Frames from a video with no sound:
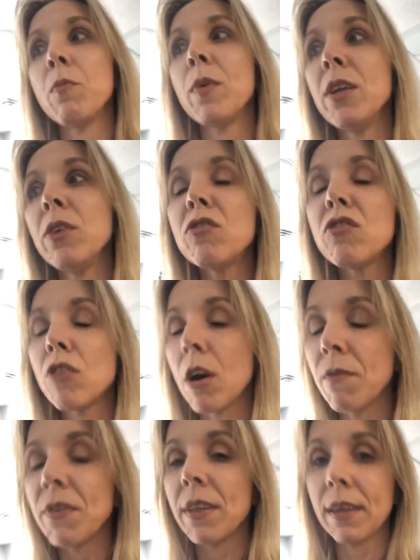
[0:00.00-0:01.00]
and when you
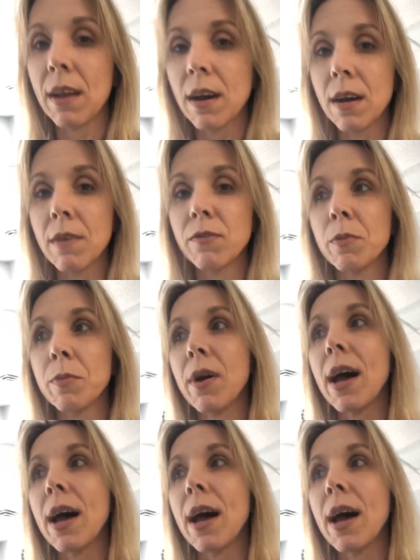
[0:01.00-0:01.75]
start feeling not comfortable,